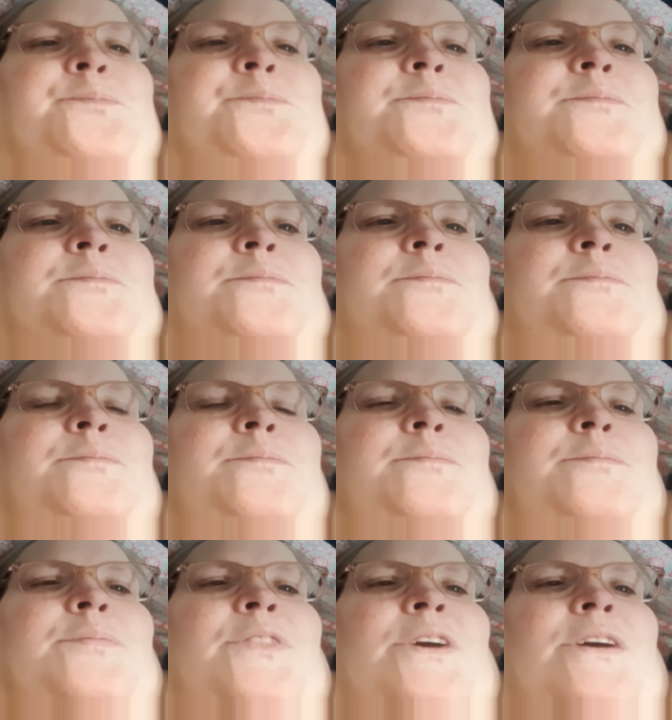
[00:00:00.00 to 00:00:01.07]

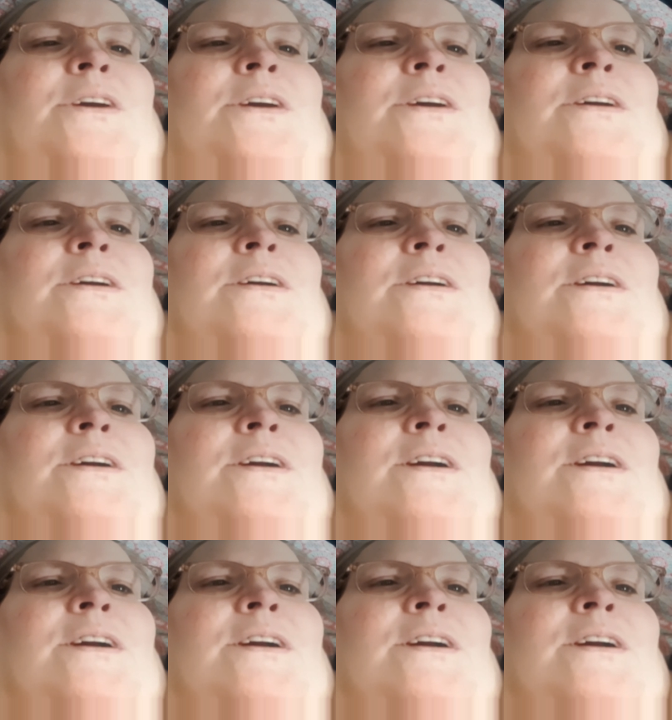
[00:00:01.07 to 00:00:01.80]
(no one is talking)